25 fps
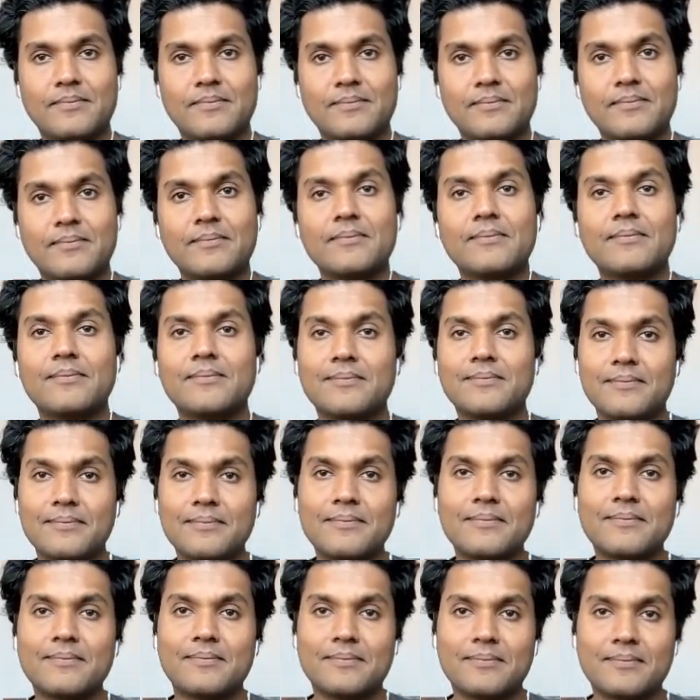
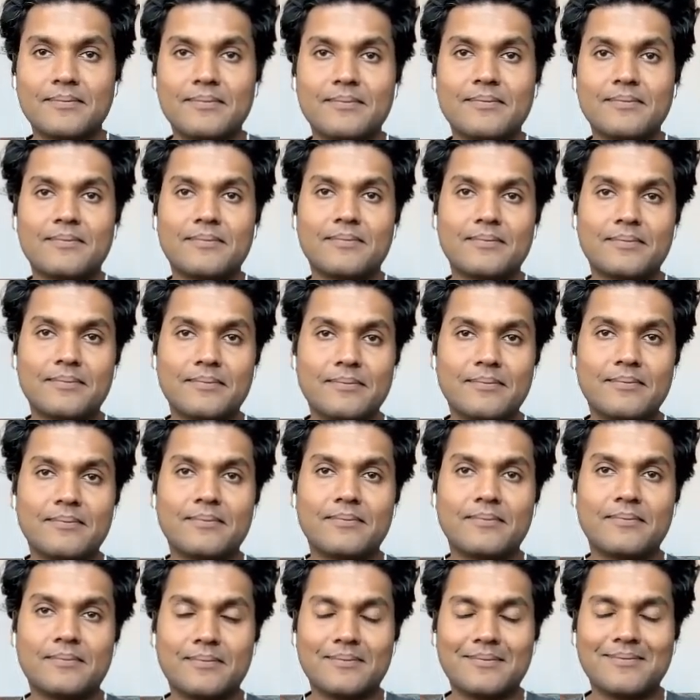
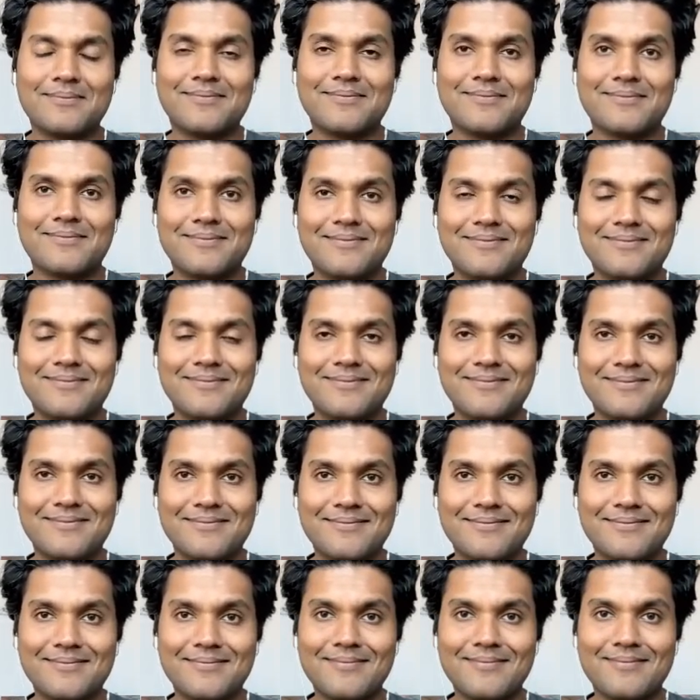
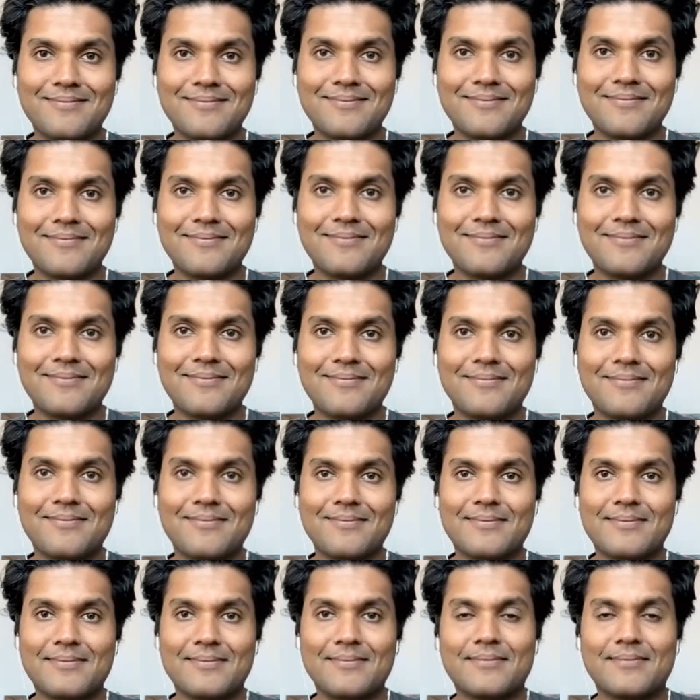
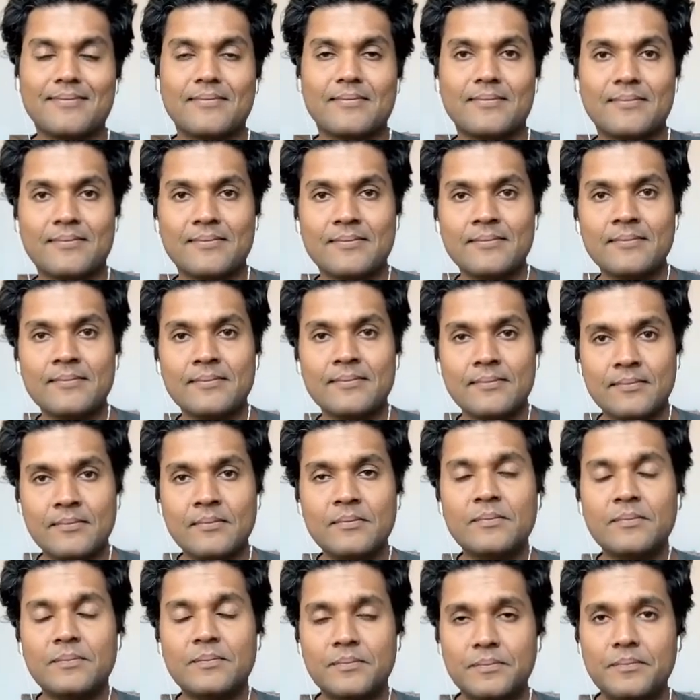
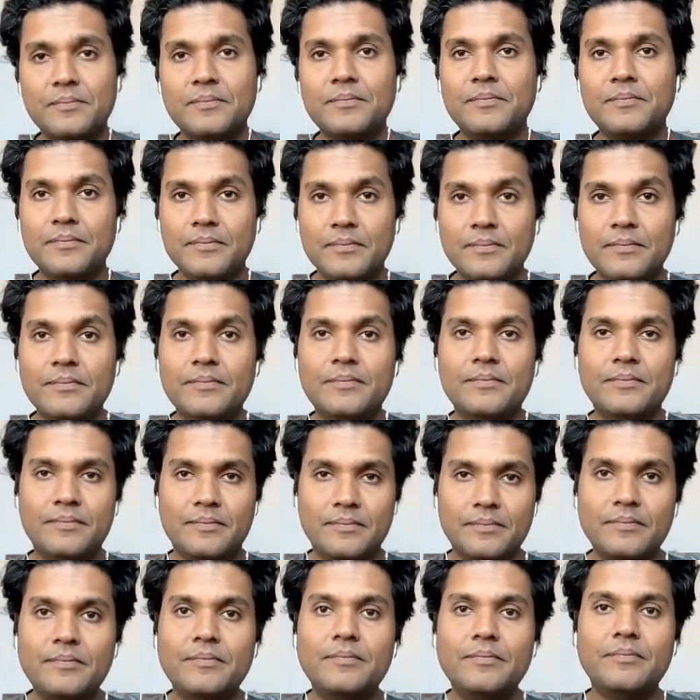
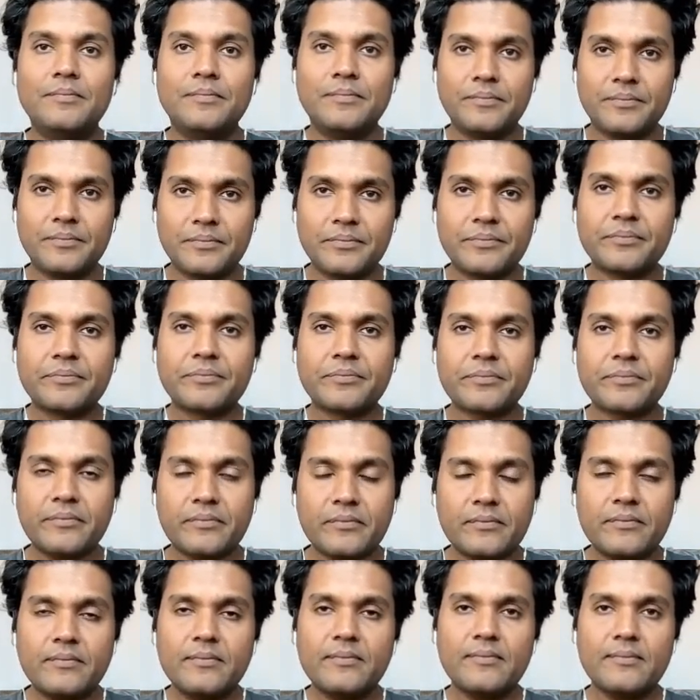
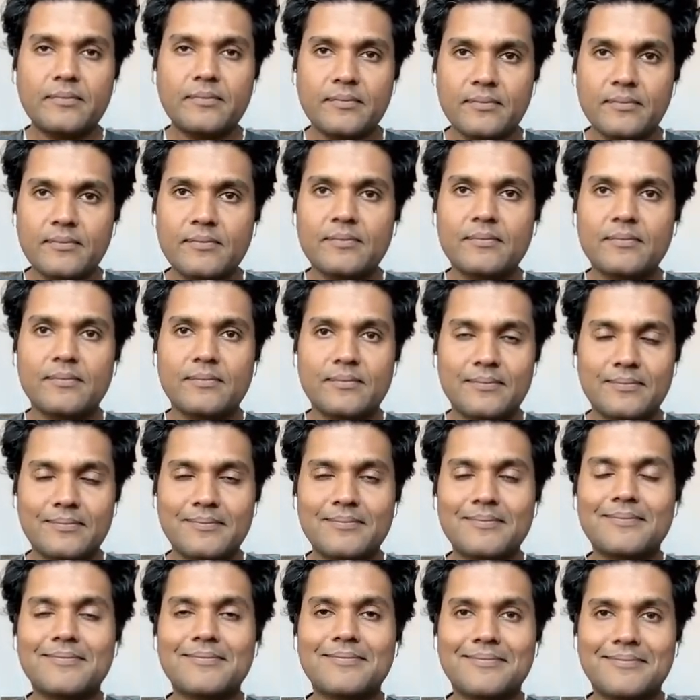[no speech]